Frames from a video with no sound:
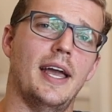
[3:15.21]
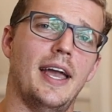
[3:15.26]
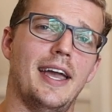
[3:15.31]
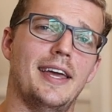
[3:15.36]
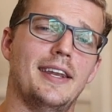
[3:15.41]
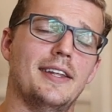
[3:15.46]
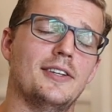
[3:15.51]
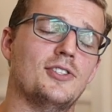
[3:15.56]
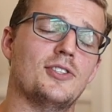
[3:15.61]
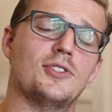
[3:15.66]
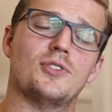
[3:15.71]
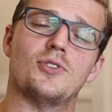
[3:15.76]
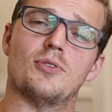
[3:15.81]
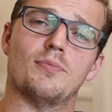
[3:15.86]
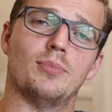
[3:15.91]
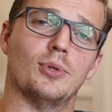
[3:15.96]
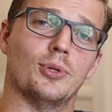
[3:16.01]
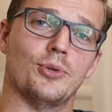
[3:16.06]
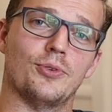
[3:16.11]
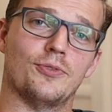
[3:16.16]
And it just sort
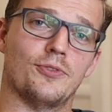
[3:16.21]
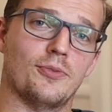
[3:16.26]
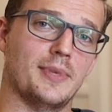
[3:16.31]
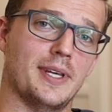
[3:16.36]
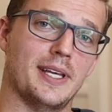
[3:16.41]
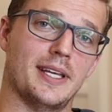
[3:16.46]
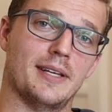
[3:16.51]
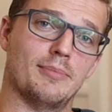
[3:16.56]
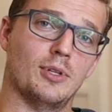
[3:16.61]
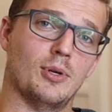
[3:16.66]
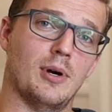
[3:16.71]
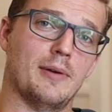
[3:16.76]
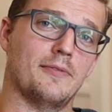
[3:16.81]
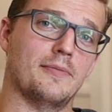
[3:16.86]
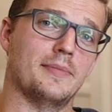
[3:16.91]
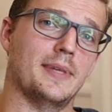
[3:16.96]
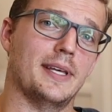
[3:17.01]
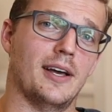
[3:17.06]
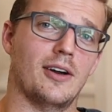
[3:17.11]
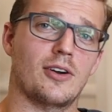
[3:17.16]
of blew up from
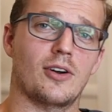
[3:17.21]
there.